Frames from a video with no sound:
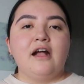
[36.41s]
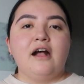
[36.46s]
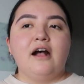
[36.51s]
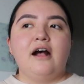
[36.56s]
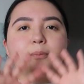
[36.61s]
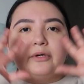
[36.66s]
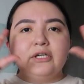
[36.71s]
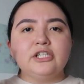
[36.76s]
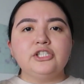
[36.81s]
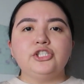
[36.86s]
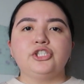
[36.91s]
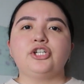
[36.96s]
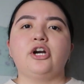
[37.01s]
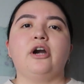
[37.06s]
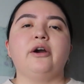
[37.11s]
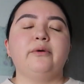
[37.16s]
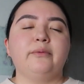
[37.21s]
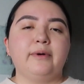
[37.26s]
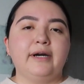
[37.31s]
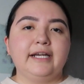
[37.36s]
I'll put a
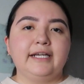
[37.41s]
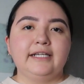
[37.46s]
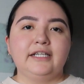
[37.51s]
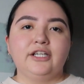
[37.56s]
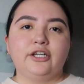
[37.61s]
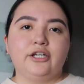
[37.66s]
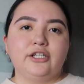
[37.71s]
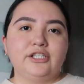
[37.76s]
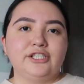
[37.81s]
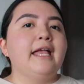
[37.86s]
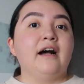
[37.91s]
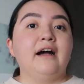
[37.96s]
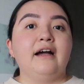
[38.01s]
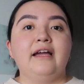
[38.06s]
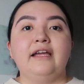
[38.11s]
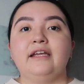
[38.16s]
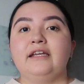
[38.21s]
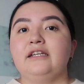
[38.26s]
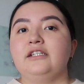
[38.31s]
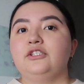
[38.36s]
chart right here.
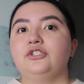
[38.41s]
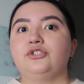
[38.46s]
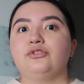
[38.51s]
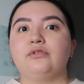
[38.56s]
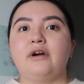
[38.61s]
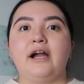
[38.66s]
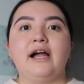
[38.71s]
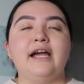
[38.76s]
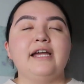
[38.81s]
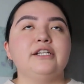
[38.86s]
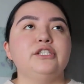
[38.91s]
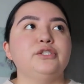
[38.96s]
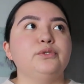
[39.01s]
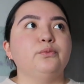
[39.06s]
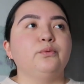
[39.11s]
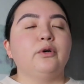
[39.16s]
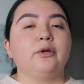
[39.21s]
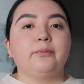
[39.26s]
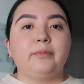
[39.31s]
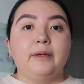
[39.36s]
I try
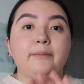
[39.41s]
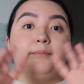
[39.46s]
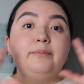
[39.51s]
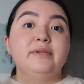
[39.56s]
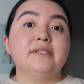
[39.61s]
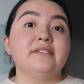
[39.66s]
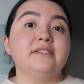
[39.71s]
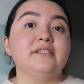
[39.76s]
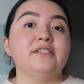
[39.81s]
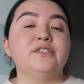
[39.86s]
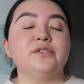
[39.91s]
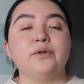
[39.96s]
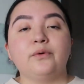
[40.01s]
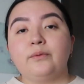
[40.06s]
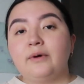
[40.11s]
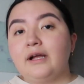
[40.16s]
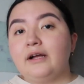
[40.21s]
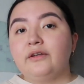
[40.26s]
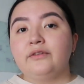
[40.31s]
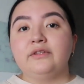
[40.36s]
to work my business
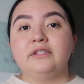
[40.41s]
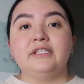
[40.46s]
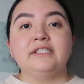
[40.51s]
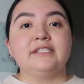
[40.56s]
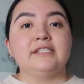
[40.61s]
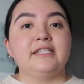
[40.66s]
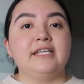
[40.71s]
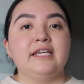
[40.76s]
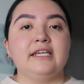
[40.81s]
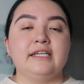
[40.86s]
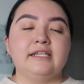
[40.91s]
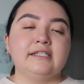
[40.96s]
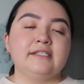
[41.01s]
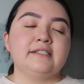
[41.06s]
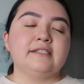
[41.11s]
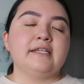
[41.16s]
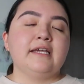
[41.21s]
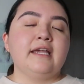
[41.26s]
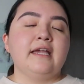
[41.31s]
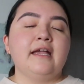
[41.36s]
around these
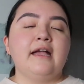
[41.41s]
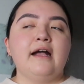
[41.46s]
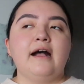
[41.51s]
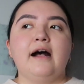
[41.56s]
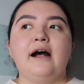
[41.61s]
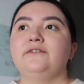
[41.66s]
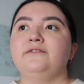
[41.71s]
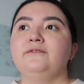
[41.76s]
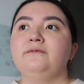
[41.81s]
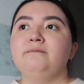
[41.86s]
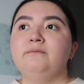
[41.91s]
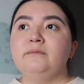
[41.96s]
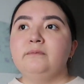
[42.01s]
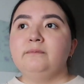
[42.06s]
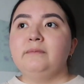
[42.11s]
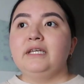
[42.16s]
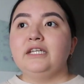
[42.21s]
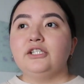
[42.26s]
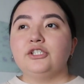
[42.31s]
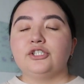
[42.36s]
things to
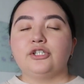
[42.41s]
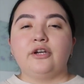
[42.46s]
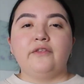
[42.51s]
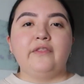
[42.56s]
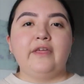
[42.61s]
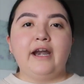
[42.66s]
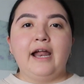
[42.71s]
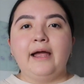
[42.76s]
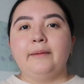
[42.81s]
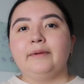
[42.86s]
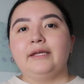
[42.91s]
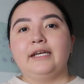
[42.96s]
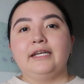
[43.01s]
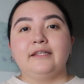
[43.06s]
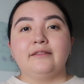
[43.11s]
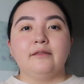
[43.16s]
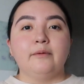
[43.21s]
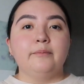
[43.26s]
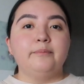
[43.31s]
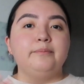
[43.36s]
make sure that I'm
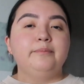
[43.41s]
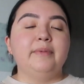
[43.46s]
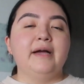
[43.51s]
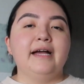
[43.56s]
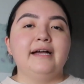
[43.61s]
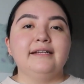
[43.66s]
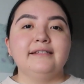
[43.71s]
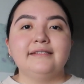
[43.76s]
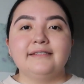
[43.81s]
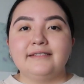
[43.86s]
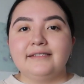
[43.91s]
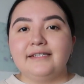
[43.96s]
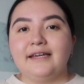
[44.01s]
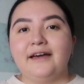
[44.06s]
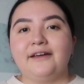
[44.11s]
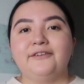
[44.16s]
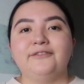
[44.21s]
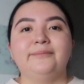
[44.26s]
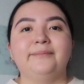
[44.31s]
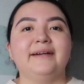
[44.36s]
getting the best
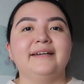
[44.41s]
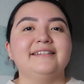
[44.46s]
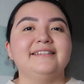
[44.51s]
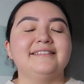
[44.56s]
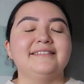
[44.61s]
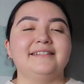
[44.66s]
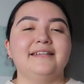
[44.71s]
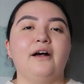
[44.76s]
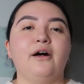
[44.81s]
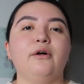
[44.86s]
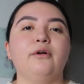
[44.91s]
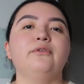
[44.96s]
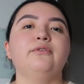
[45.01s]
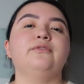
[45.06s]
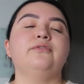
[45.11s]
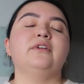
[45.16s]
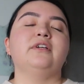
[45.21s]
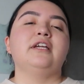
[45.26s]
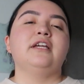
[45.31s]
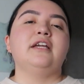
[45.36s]
out of myself.